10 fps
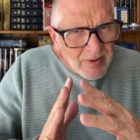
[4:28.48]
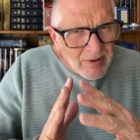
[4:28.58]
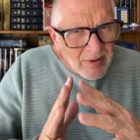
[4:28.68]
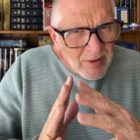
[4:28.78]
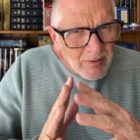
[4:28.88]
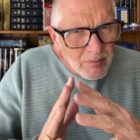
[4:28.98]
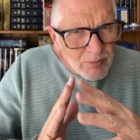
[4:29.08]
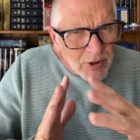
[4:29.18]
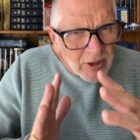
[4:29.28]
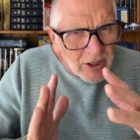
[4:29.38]
the
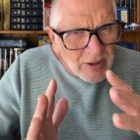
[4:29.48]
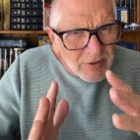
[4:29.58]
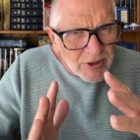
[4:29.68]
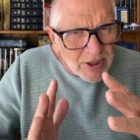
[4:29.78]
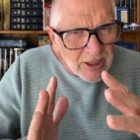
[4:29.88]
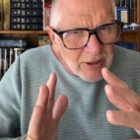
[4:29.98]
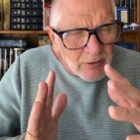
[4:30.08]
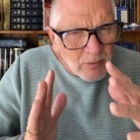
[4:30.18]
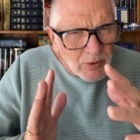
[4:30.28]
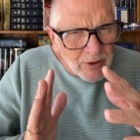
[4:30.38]

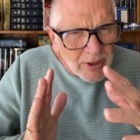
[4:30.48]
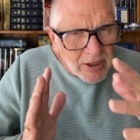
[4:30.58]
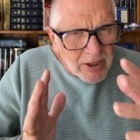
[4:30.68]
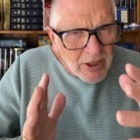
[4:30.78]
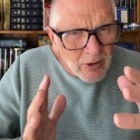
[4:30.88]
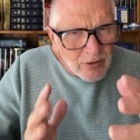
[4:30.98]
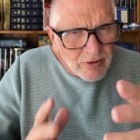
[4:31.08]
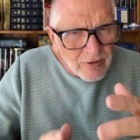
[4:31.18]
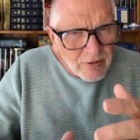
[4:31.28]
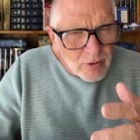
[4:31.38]
proclivity
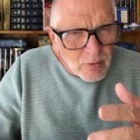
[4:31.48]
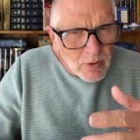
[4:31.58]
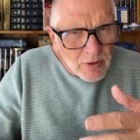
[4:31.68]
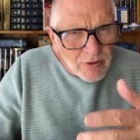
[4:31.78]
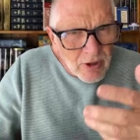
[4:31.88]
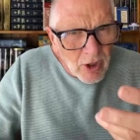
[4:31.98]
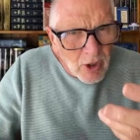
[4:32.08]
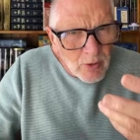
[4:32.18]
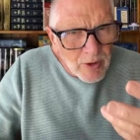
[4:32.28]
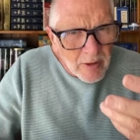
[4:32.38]
within cults
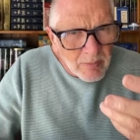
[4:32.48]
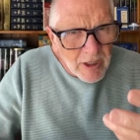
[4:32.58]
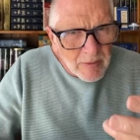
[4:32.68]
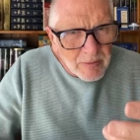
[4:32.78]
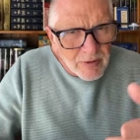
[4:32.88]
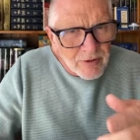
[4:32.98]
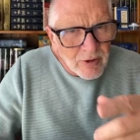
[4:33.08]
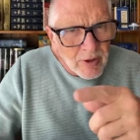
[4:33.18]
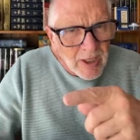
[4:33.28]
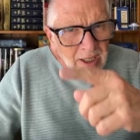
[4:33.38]
is towards
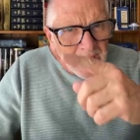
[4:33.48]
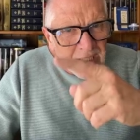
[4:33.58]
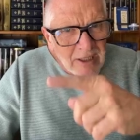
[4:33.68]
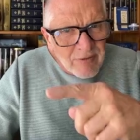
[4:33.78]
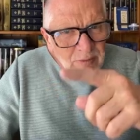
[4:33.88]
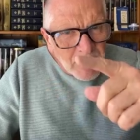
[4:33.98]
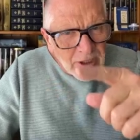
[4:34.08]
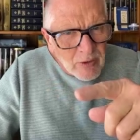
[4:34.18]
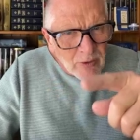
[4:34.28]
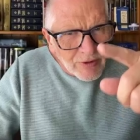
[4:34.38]
cloning people, so
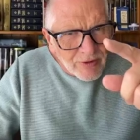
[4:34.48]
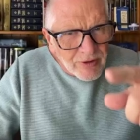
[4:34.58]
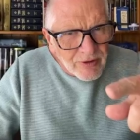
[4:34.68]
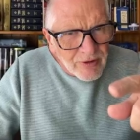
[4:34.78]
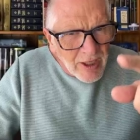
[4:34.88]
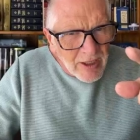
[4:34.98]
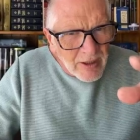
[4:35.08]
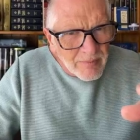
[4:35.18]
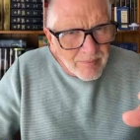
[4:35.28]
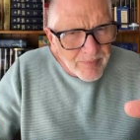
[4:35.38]
everybody
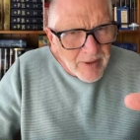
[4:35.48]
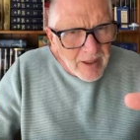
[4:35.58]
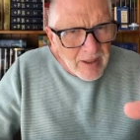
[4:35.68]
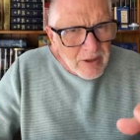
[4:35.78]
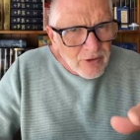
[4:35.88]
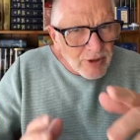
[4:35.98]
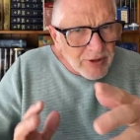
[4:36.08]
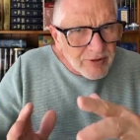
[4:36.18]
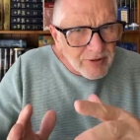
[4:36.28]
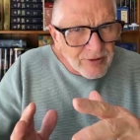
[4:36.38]
looks the same,
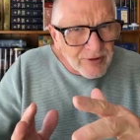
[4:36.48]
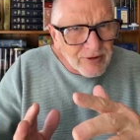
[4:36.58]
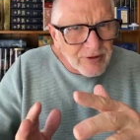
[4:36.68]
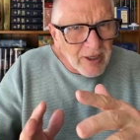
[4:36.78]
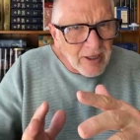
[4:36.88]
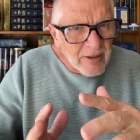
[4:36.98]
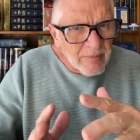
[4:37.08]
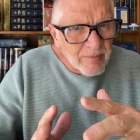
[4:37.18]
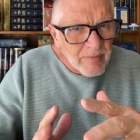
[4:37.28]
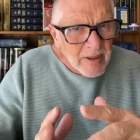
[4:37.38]

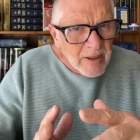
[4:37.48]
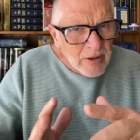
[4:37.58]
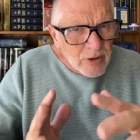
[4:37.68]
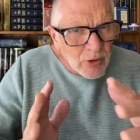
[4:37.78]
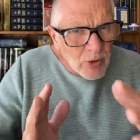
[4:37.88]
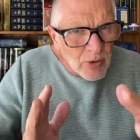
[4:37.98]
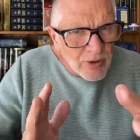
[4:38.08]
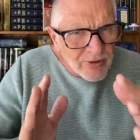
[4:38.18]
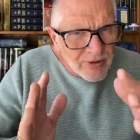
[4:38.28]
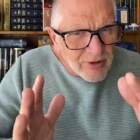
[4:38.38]
dresses the same,
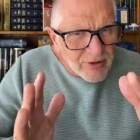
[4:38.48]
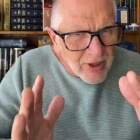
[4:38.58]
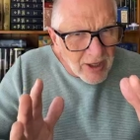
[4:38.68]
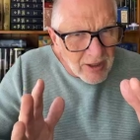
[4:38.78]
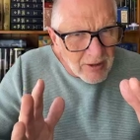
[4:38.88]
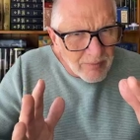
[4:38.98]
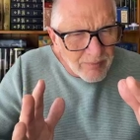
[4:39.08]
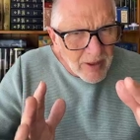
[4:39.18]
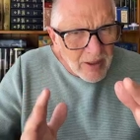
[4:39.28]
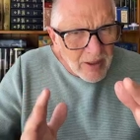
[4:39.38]
talks
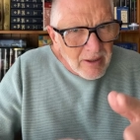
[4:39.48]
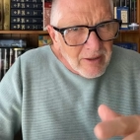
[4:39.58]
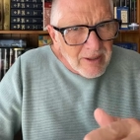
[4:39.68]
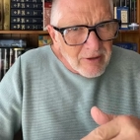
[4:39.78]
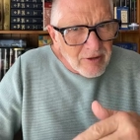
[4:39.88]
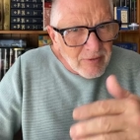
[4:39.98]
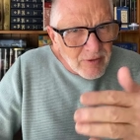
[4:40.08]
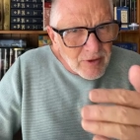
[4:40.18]
the same.